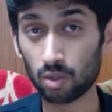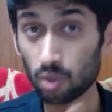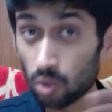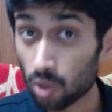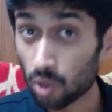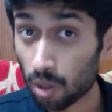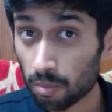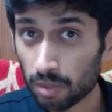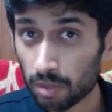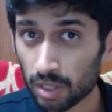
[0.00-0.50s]

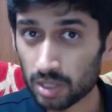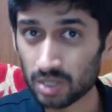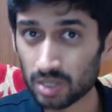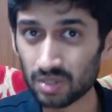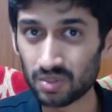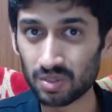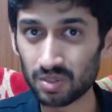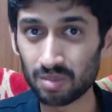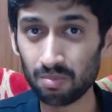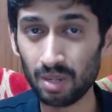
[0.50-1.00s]
Good
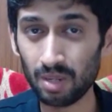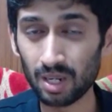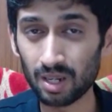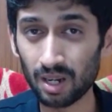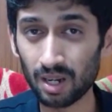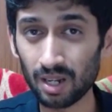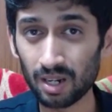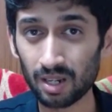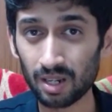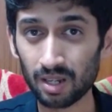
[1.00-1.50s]
combinations with
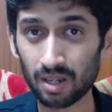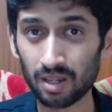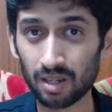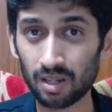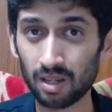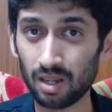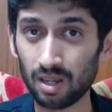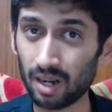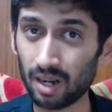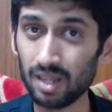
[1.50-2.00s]
milk are
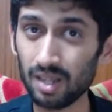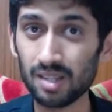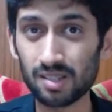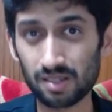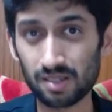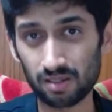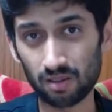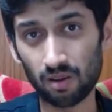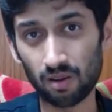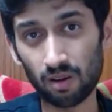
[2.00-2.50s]

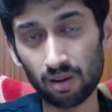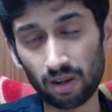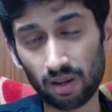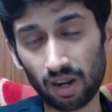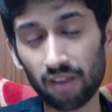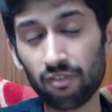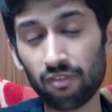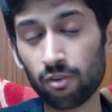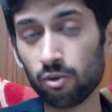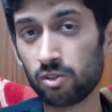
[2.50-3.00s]
rice or
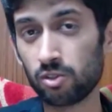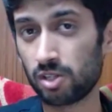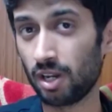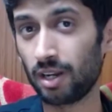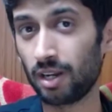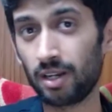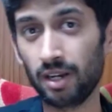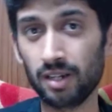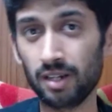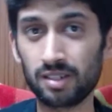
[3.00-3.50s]
dry
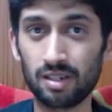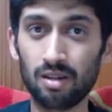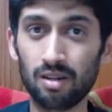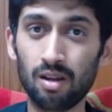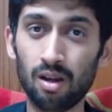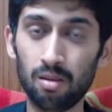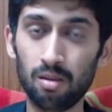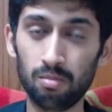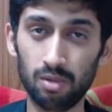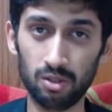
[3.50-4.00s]
fruits like dates
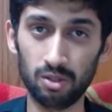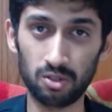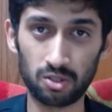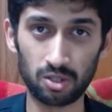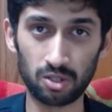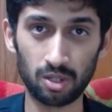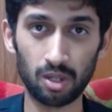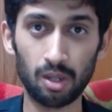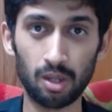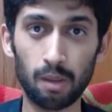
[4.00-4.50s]
and
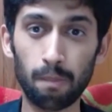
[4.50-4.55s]
almonds.